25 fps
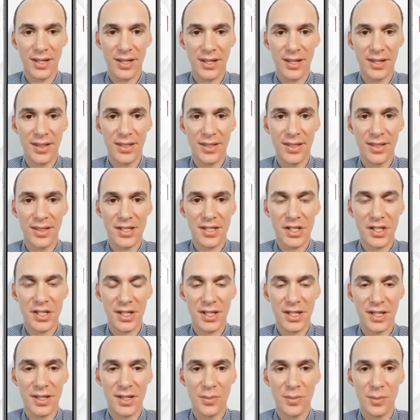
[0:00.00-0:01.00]
The chicken
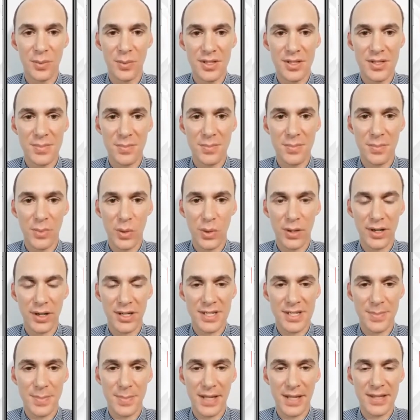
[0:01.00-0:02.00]
was more
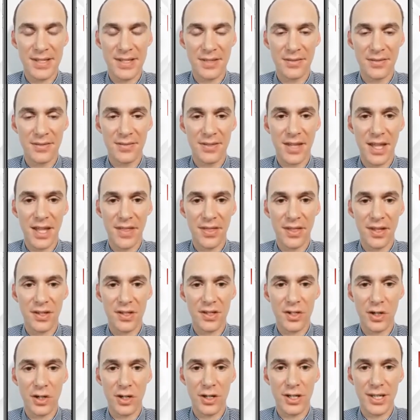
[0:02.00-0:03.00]
expensive than the
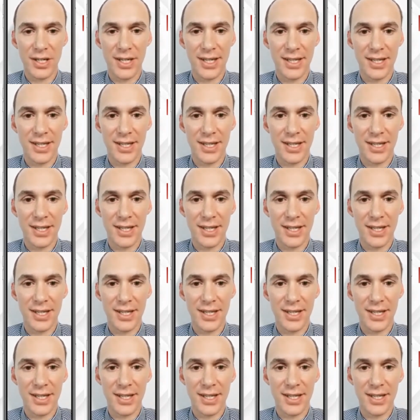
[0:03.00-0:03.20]
turkey.